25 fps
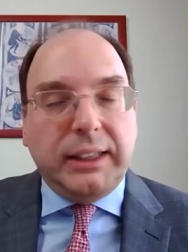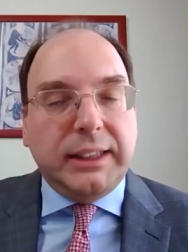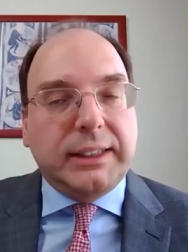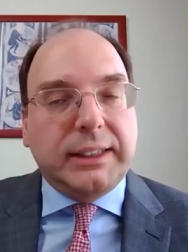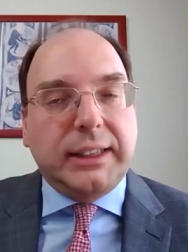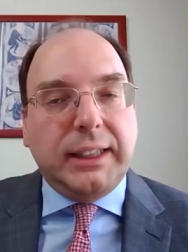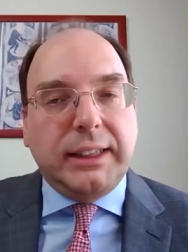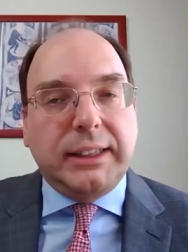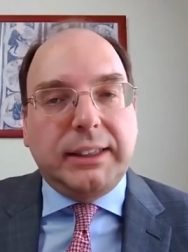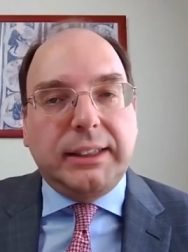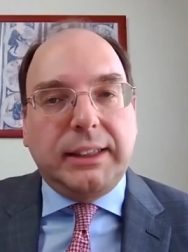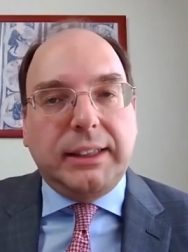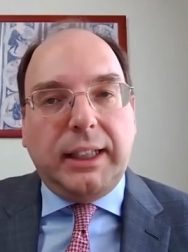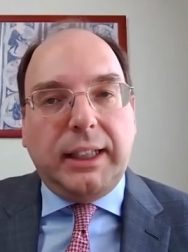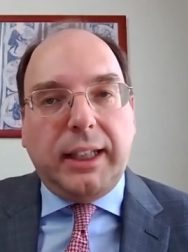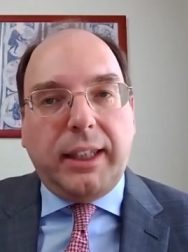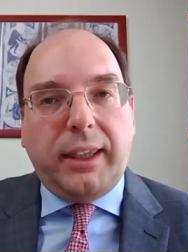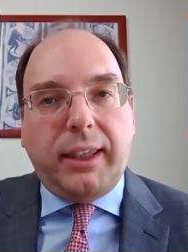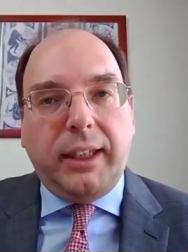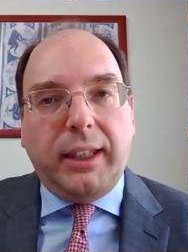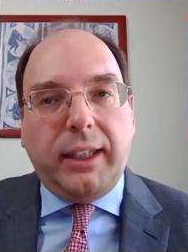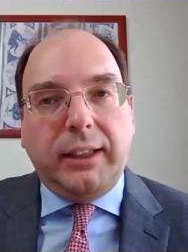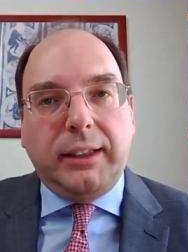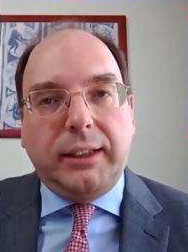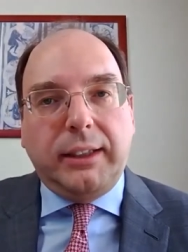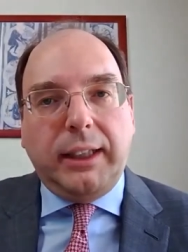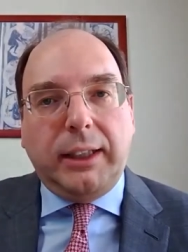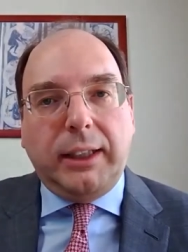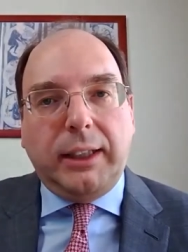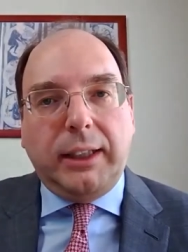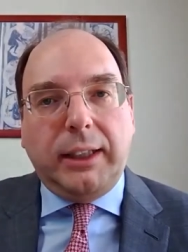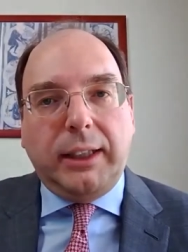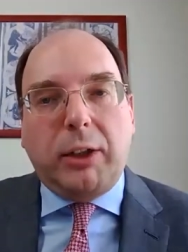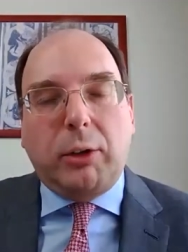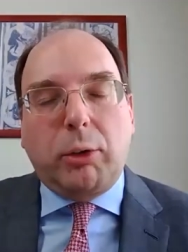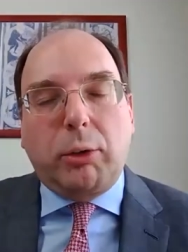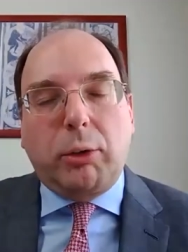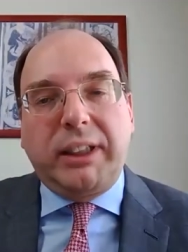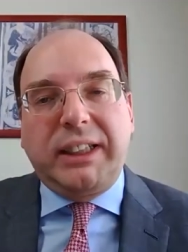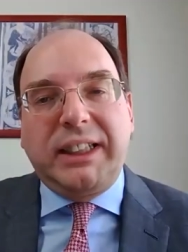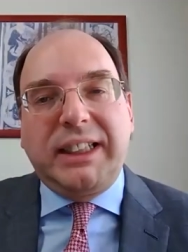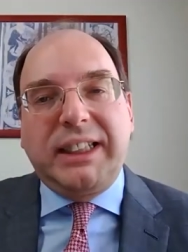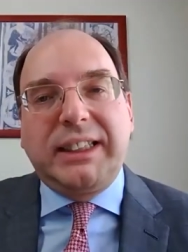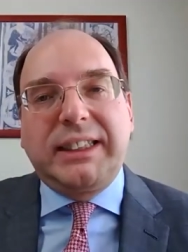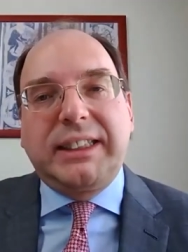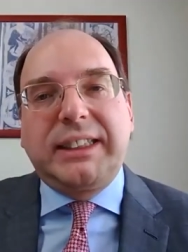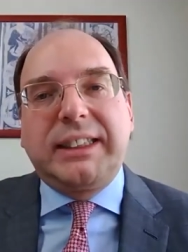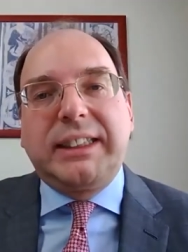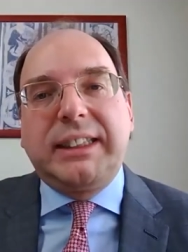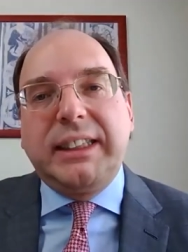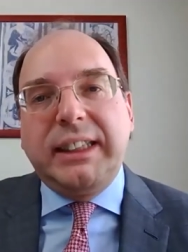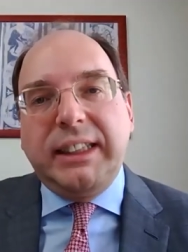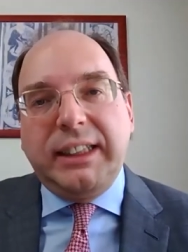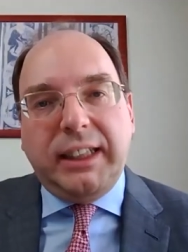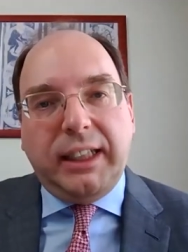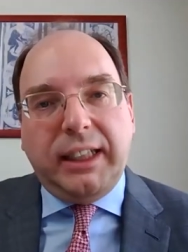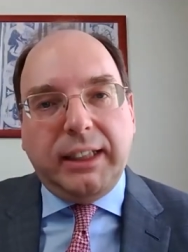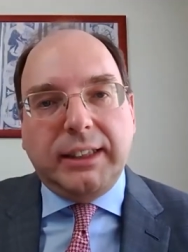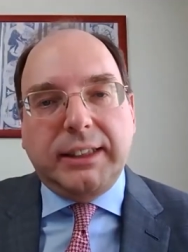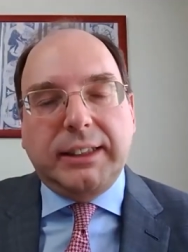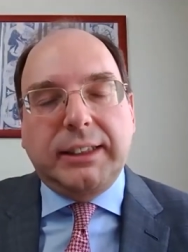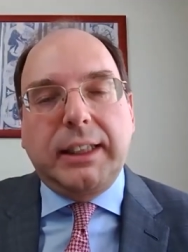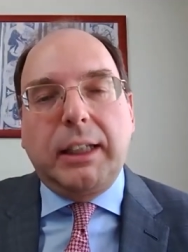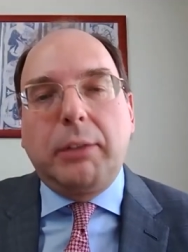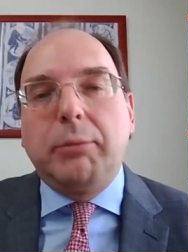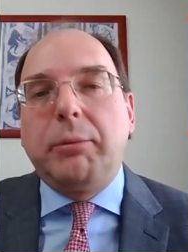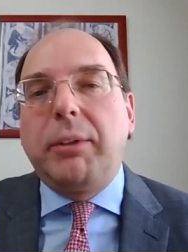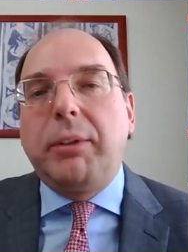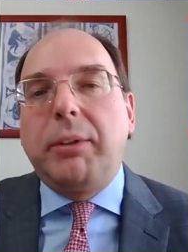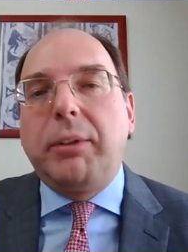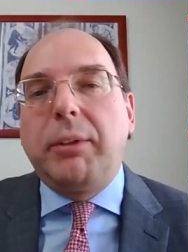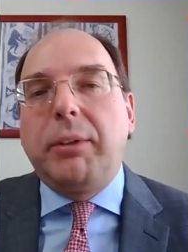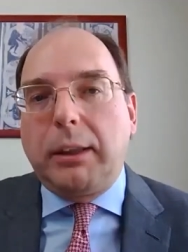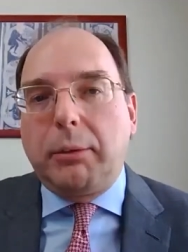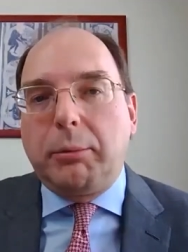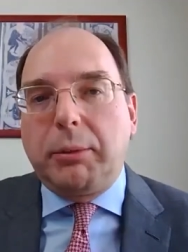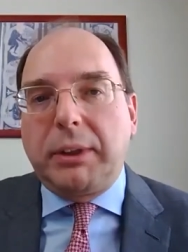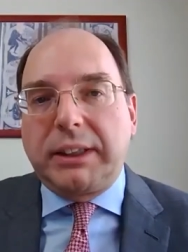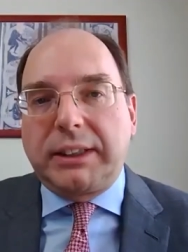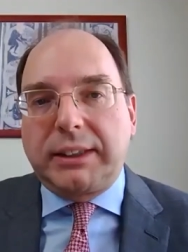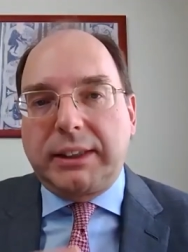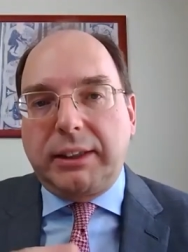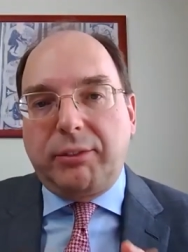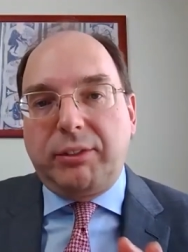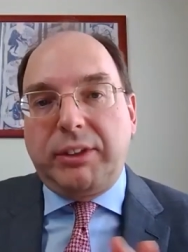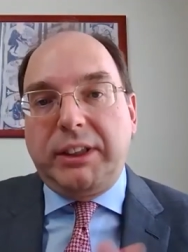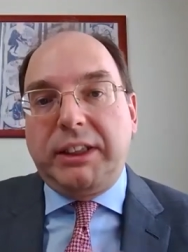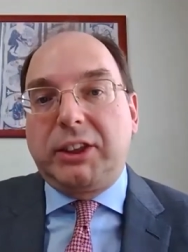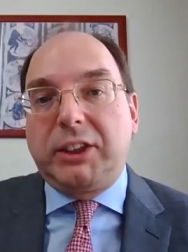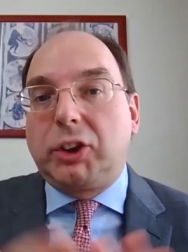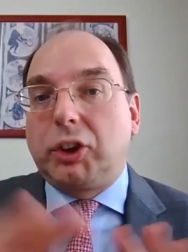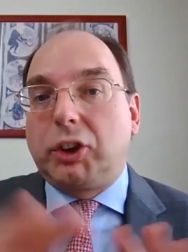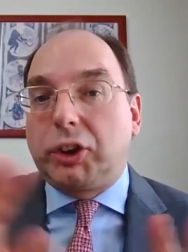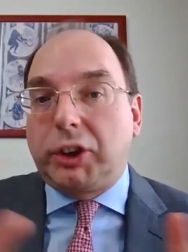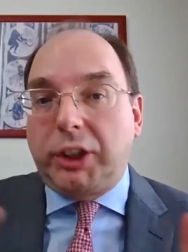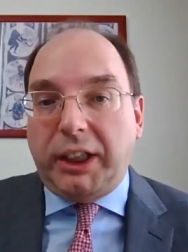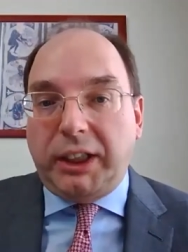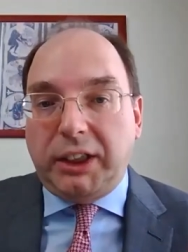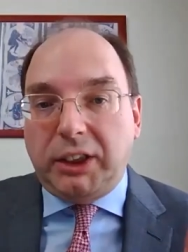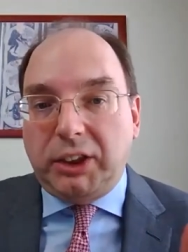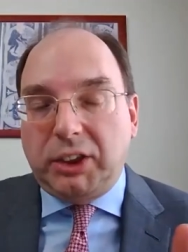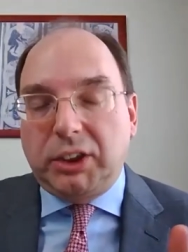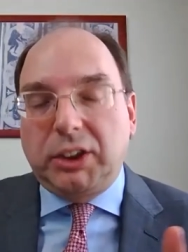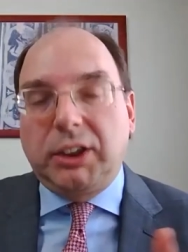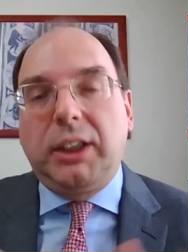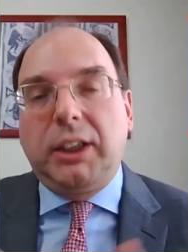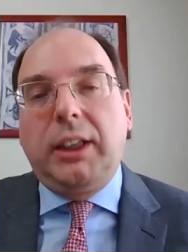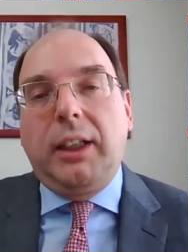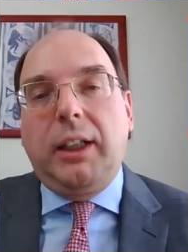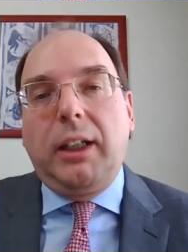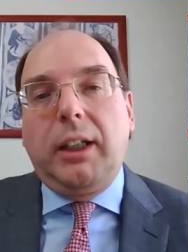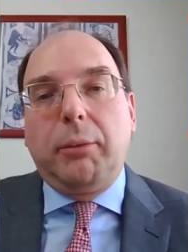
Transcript: this sense, I think that we are already seeing some elements of this change,